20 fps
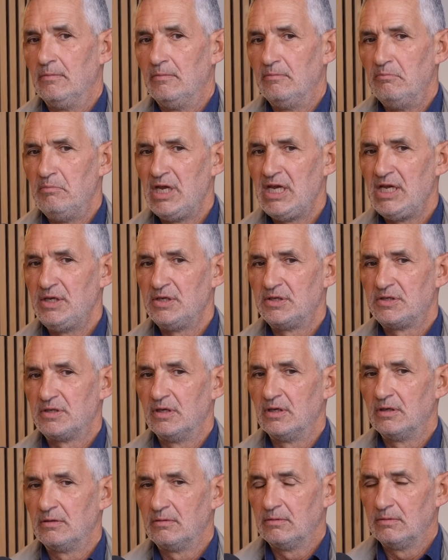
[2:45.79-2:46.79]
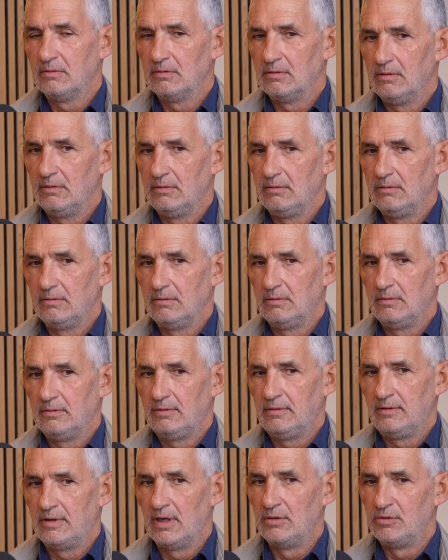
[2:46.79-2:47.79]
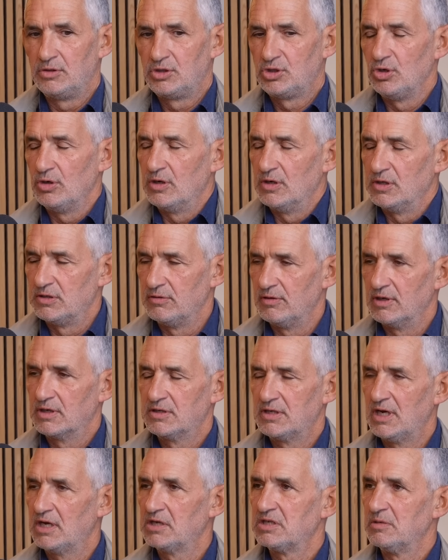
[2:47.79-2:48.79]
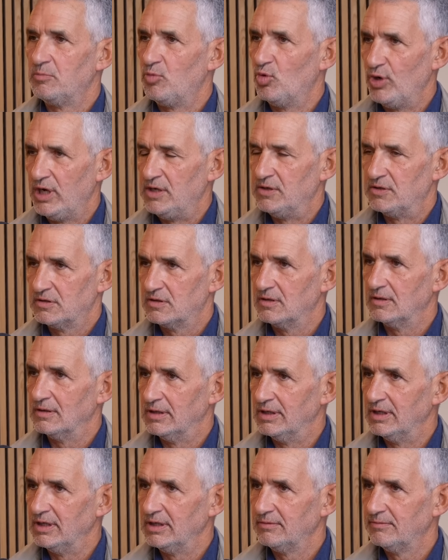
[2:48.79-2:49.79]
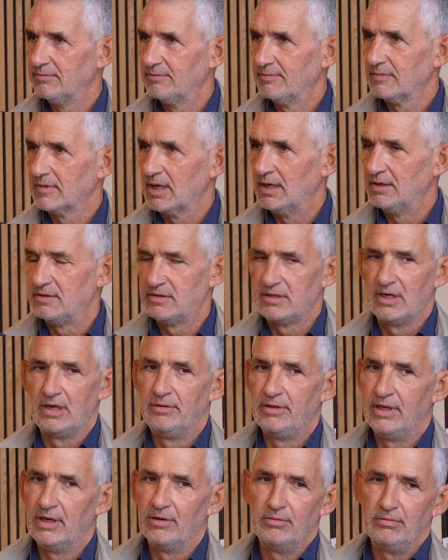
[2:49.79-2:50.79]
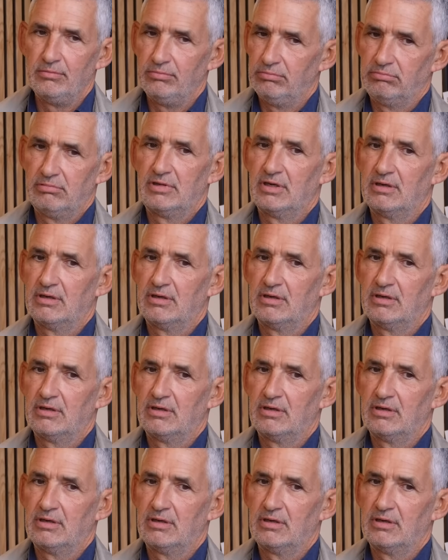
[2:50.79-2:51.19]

means that those sugars are accessible instantly, and so they'll